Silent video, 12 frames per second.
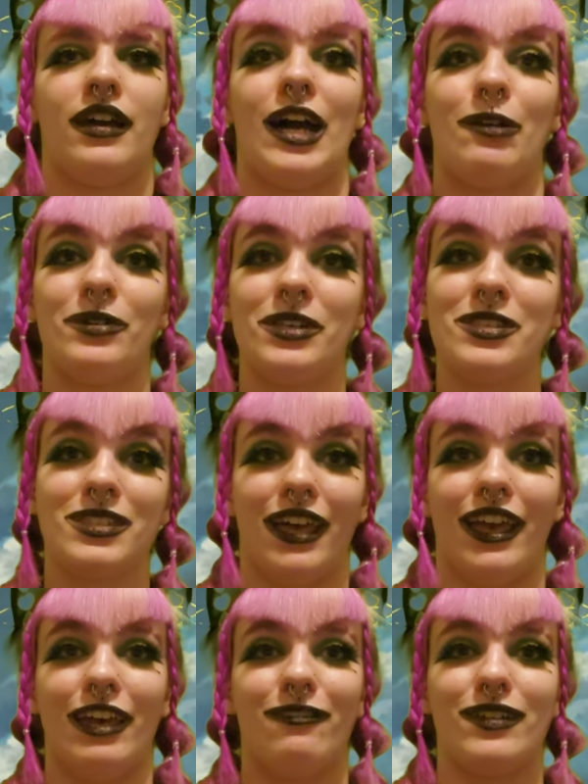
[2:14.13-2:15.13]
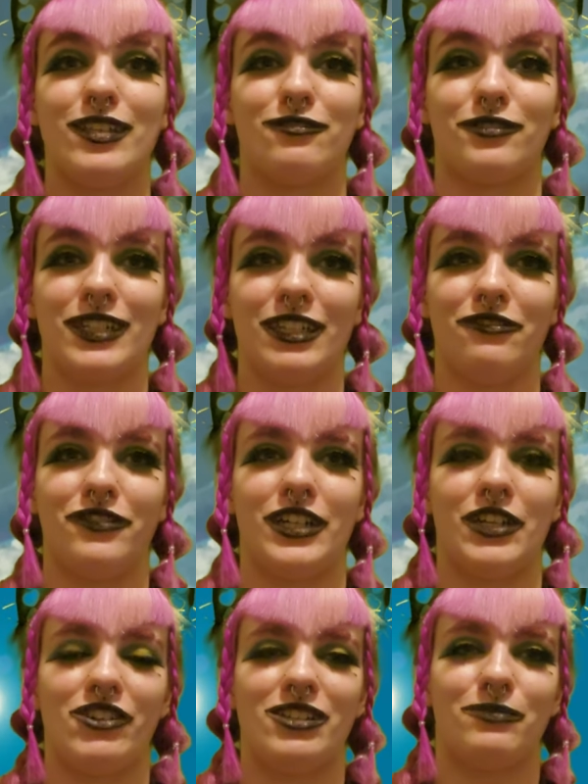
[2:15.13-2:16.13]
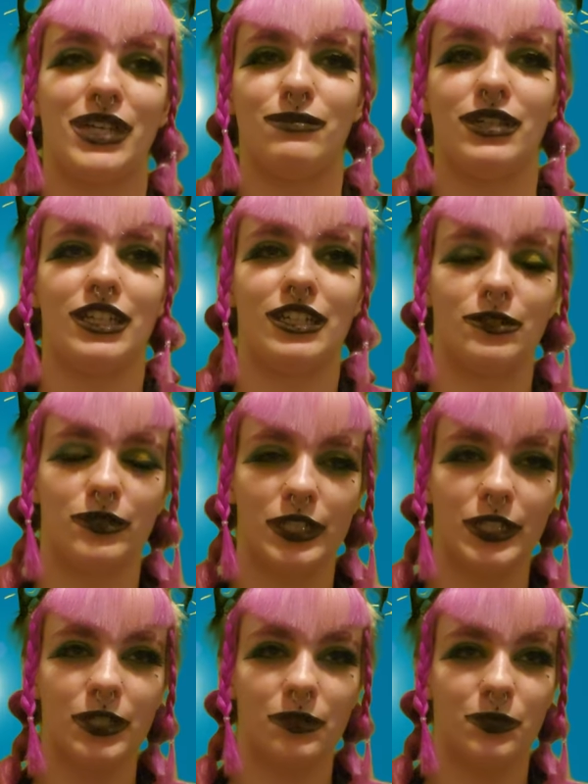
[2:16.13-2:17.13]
I will say, it was really funny when baby Earwig